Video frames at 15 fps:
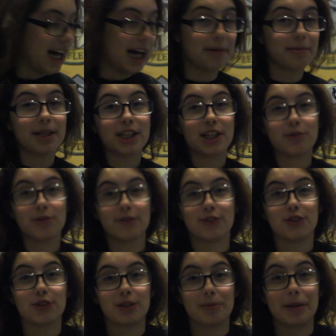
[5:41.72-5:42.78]
I'm going to
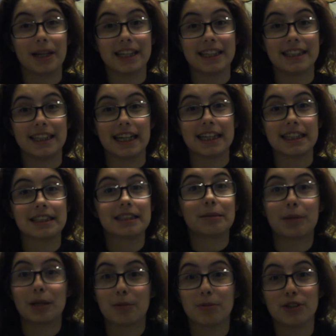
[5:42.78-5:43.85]
review the pen next.
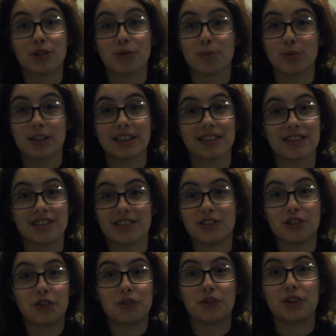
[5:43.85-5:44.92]
Maybe it'll bring the
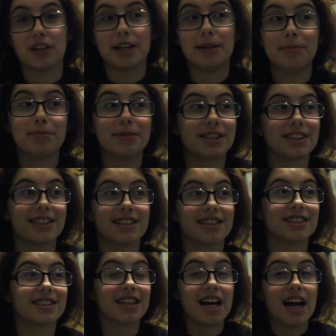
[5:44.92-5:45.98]
Lenovo up
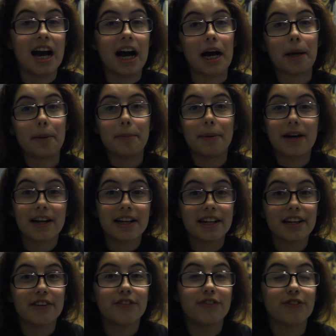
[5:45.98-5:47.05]
because I bought
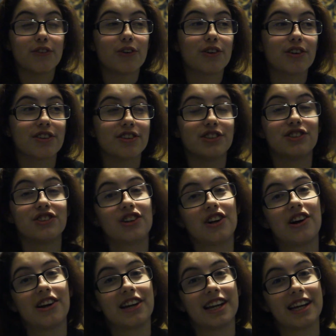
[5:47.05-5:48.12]
it for the
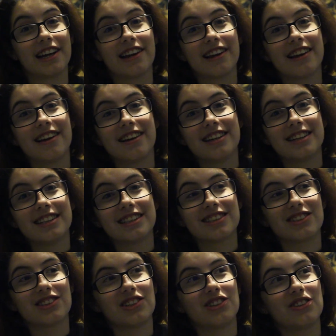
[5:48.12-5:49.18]
drawing.
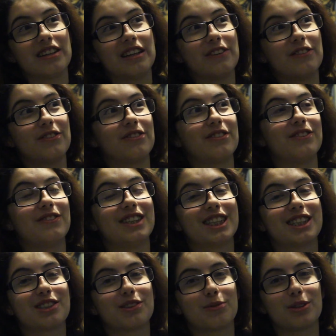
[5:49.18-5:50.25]
So if, if it
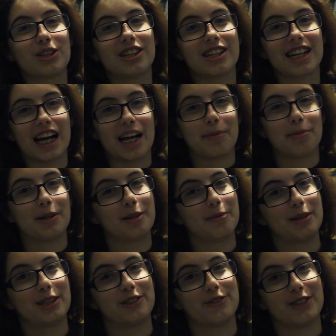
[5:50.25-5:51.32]
doesn't work, I pretty
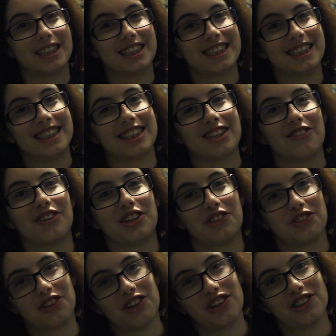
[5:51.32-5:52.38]
much wasted
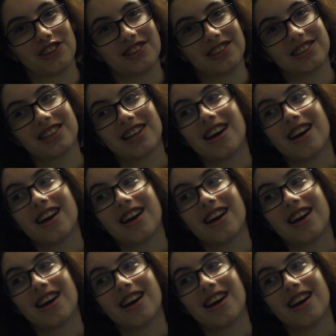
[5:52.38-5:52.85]
$700.